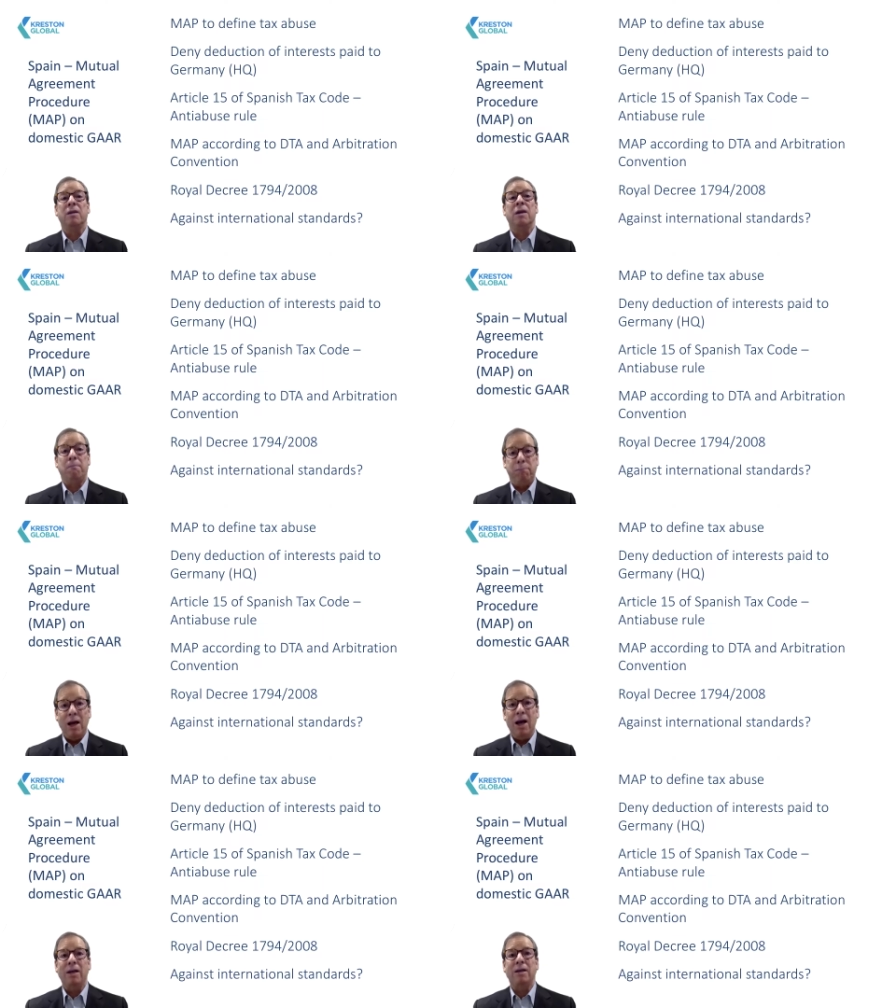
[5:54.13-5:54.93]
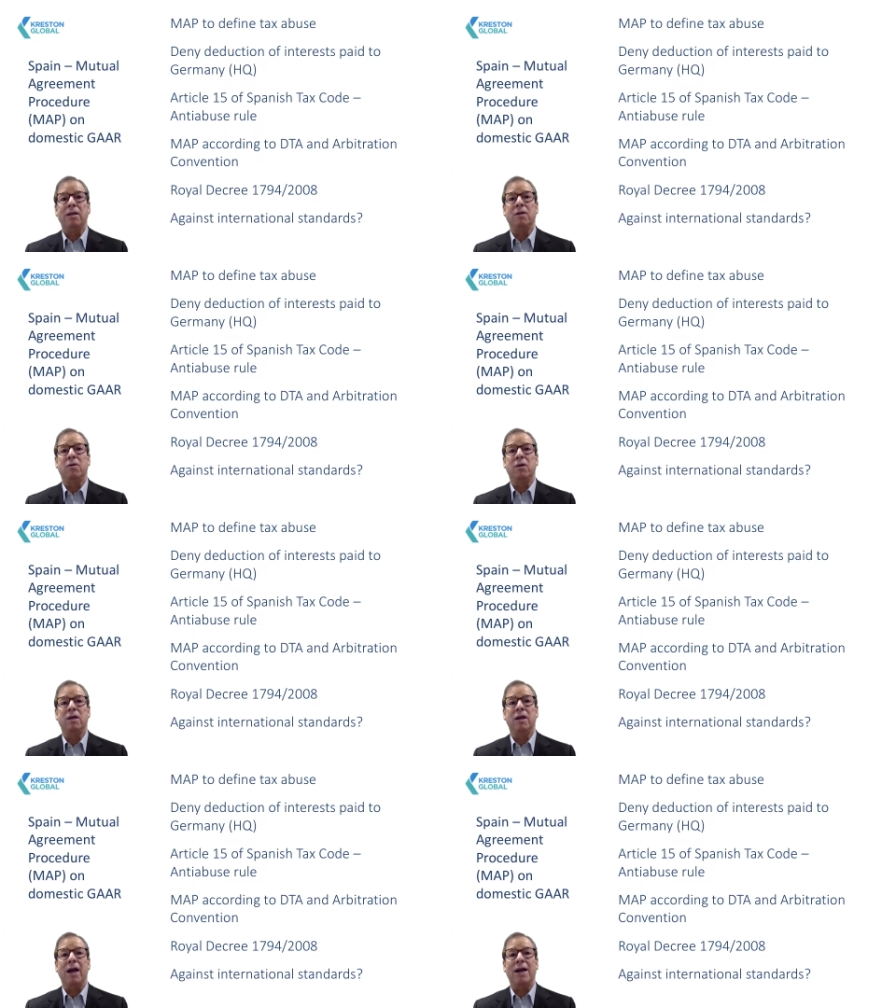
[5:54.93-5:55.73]
applying in the current
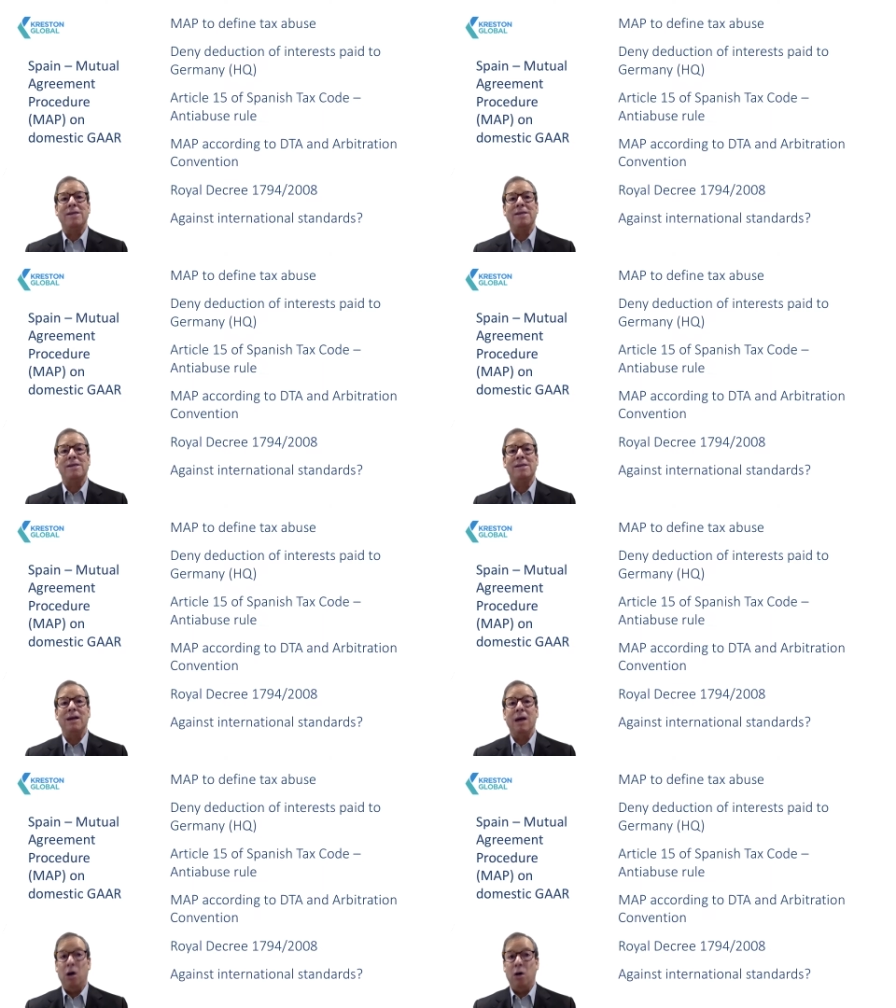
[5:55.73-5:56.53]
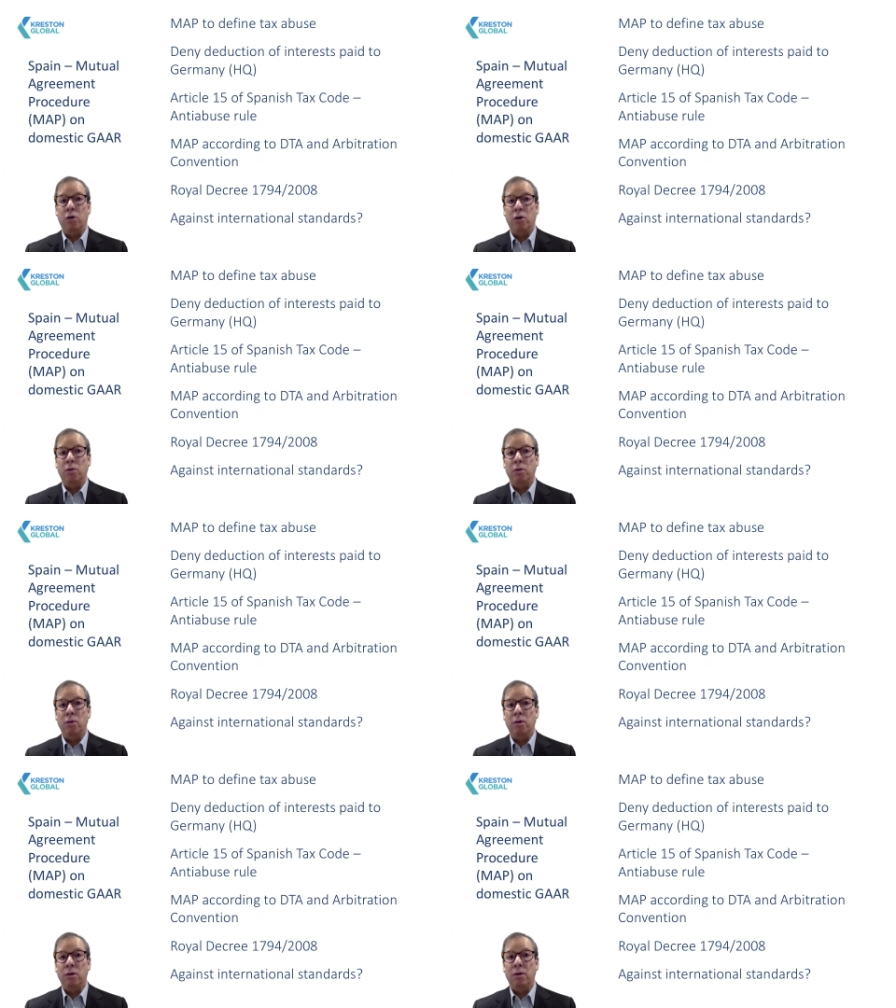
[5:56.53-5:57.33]
case, although
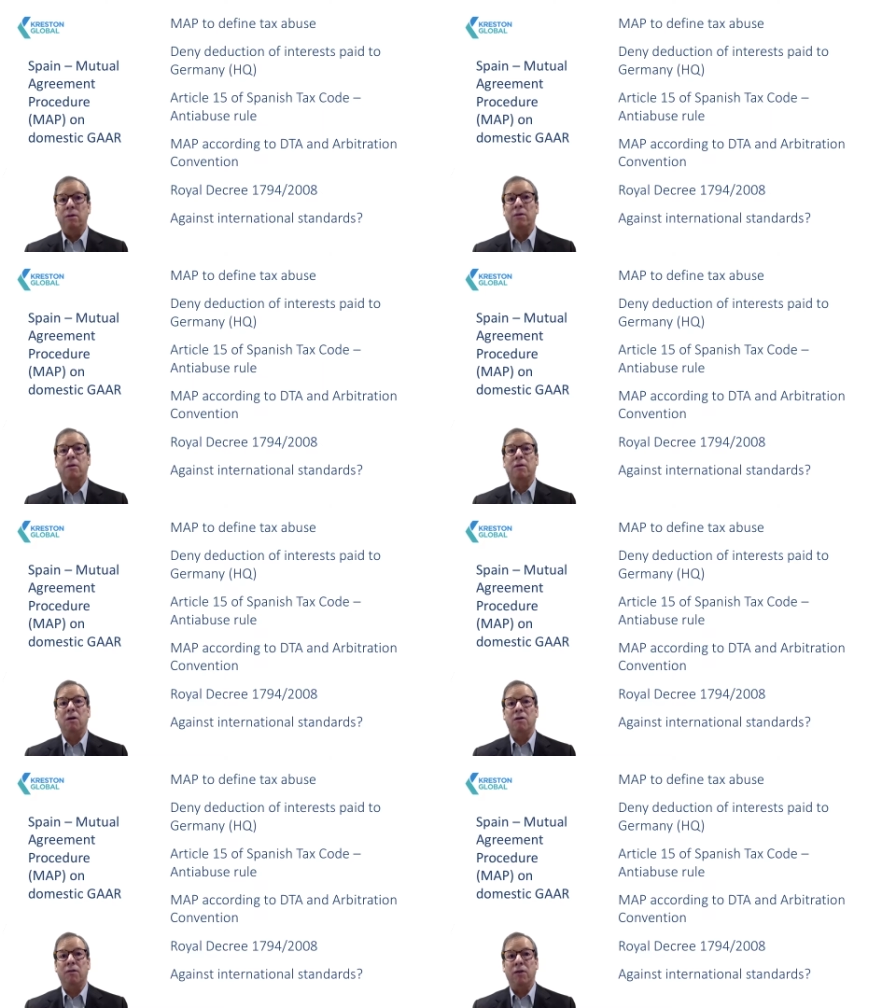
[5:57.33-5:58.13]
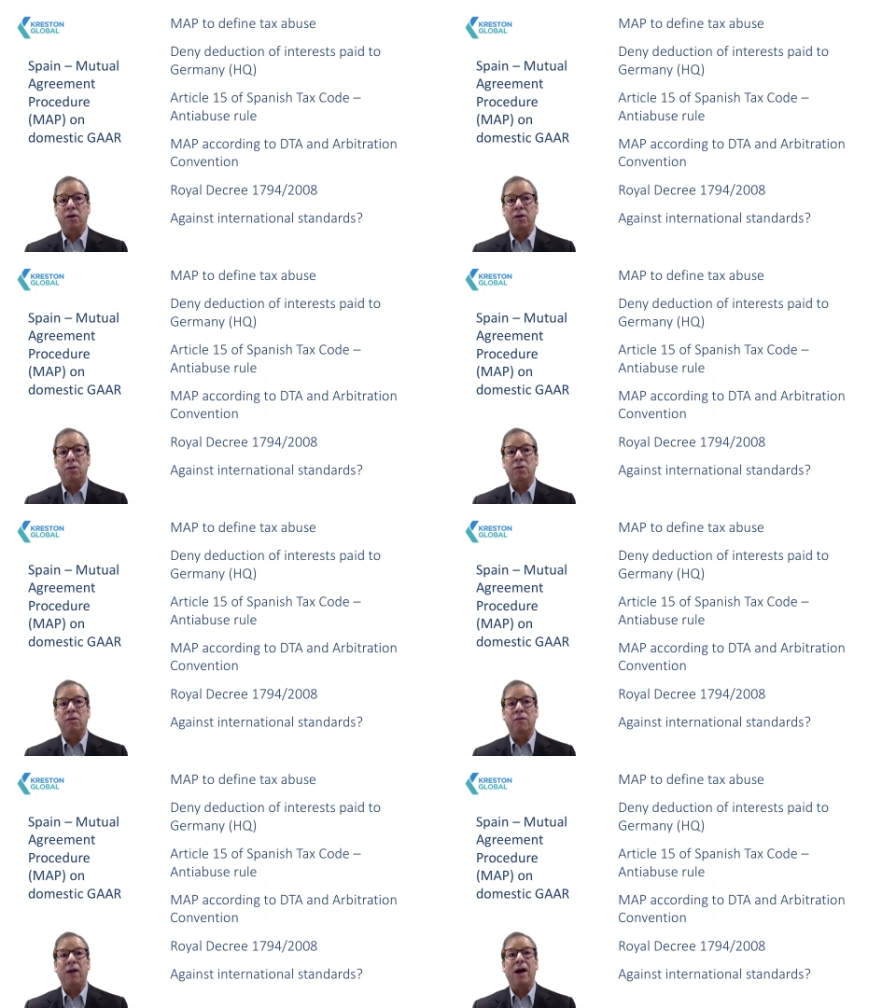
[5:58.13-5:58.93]
the controversy to
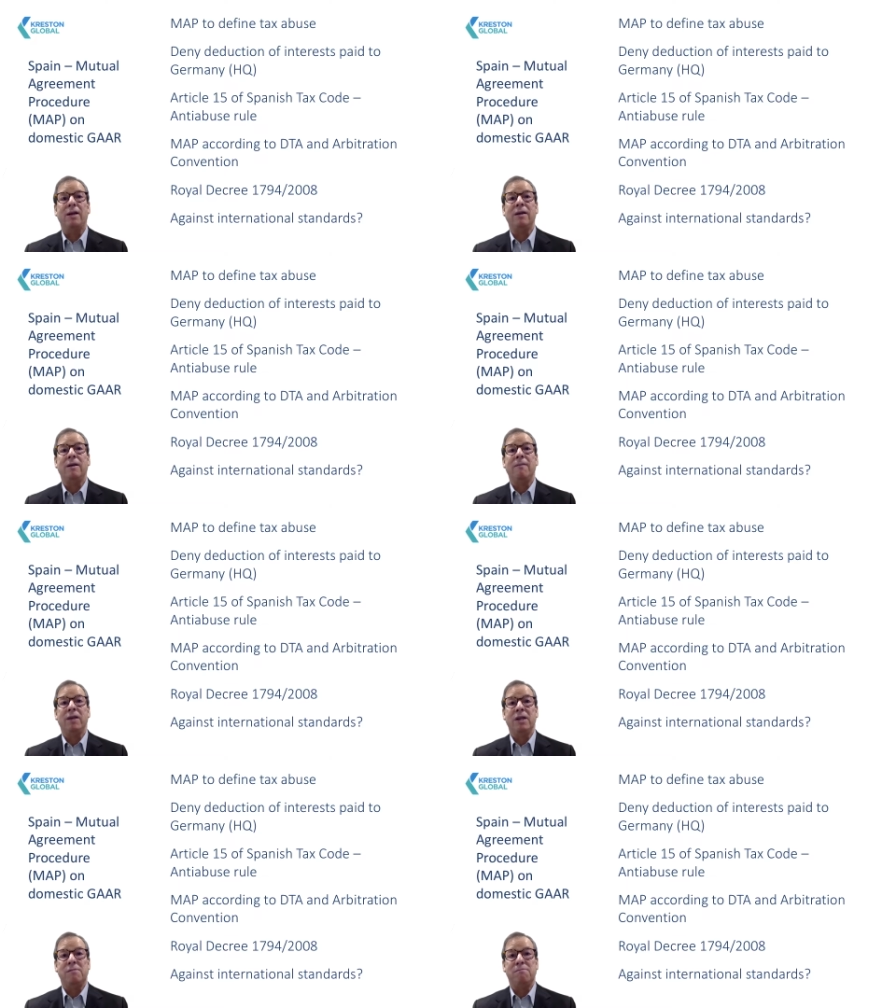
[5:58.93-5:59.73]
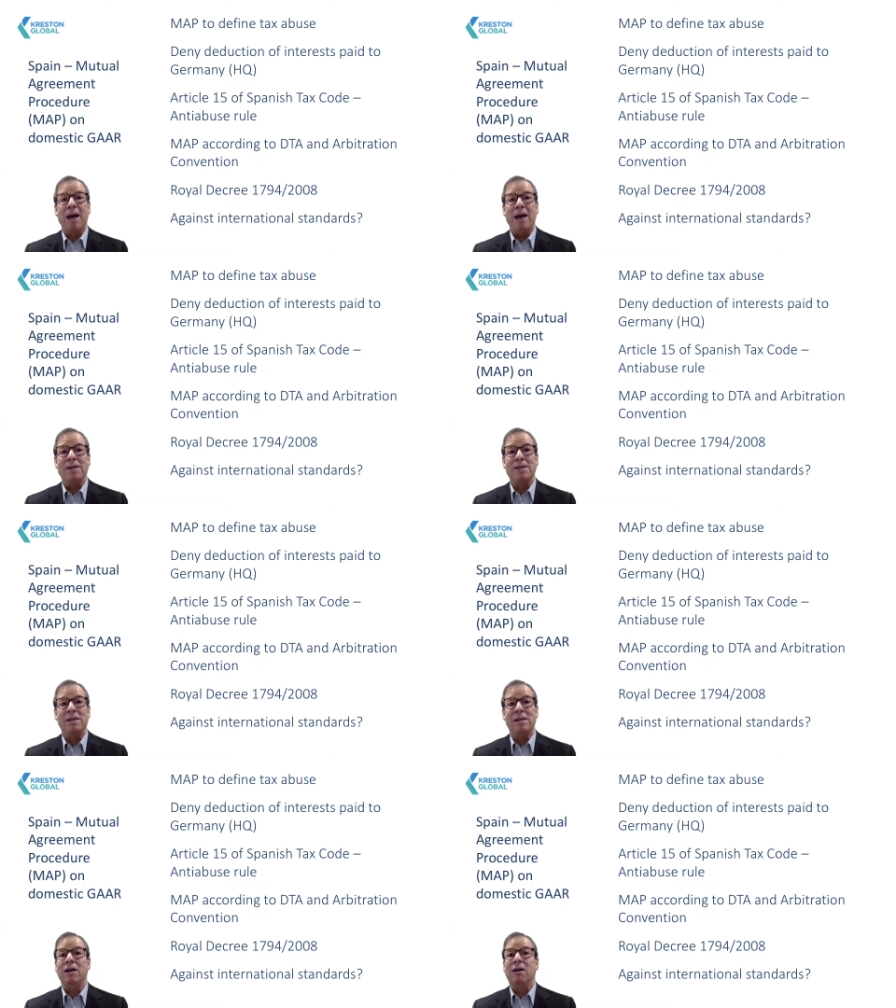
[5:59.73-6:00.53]
define is based
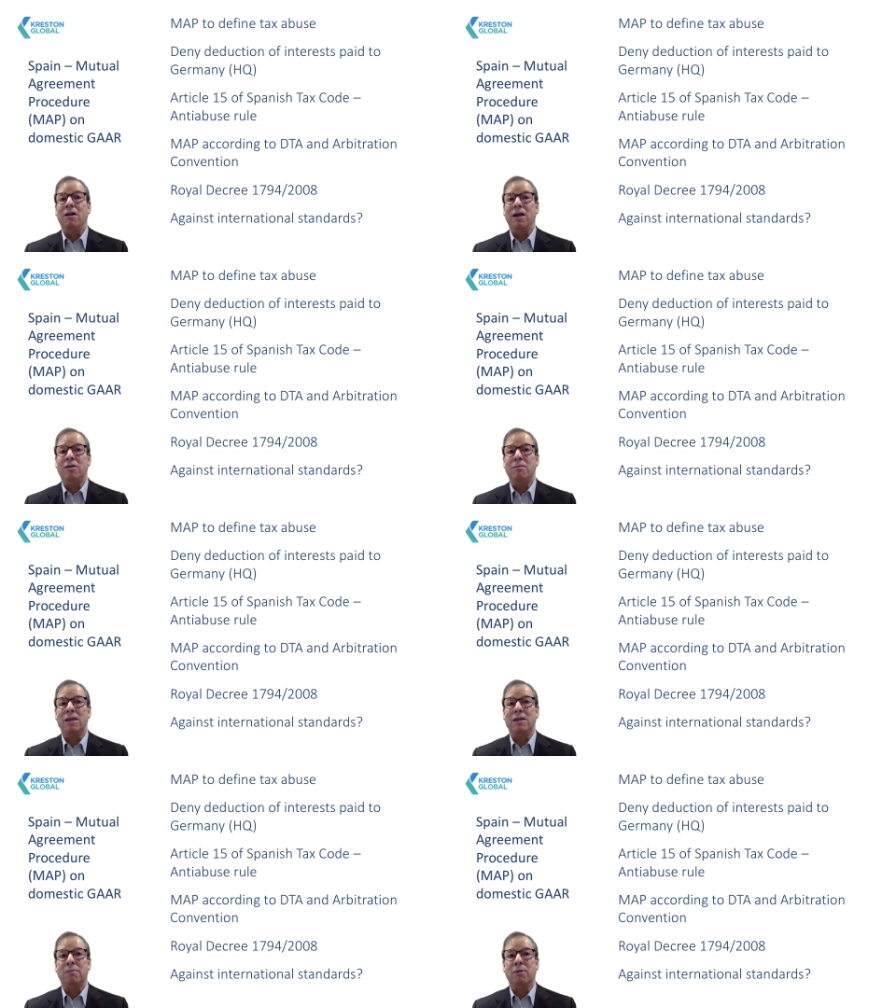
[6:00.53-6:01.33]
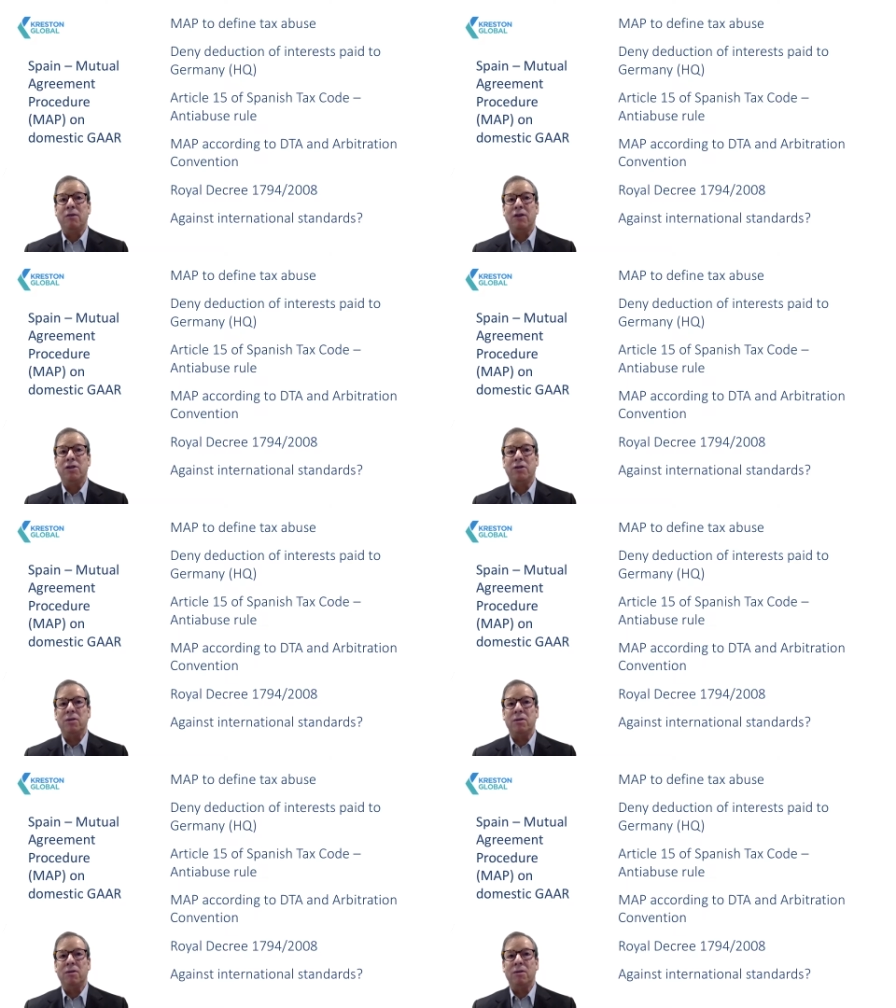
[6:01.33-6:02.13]
on a domestic provision
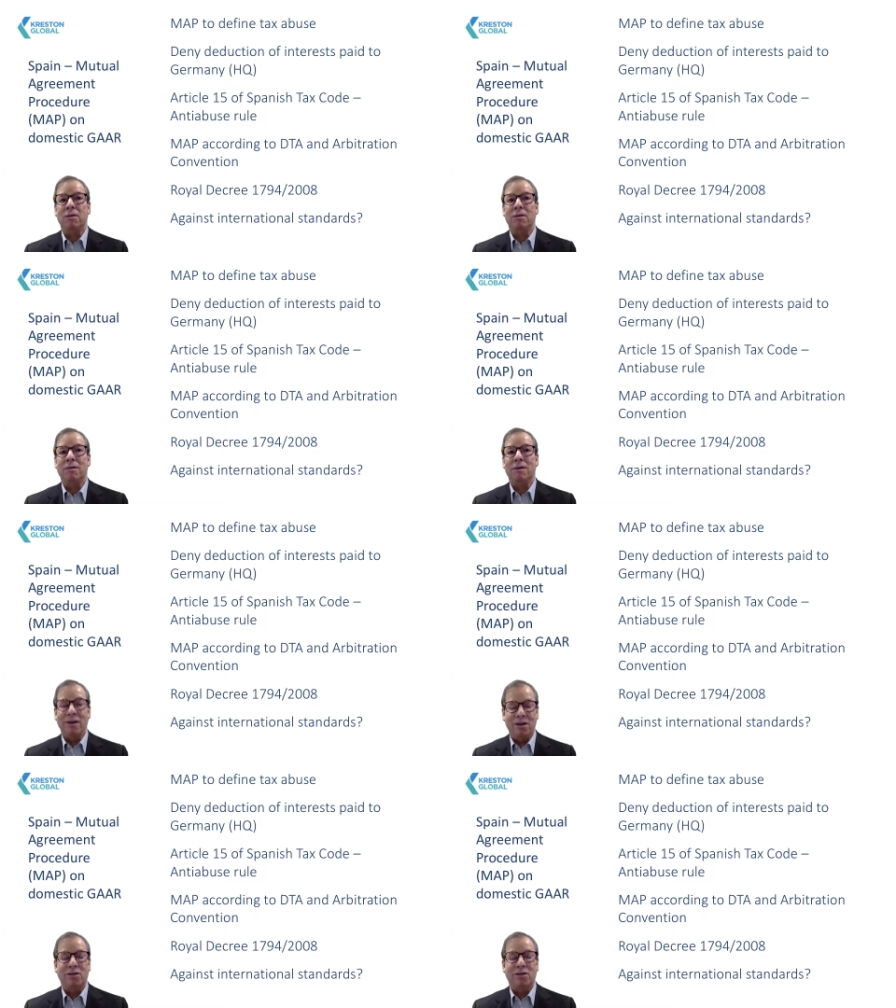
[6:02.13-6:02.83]
like the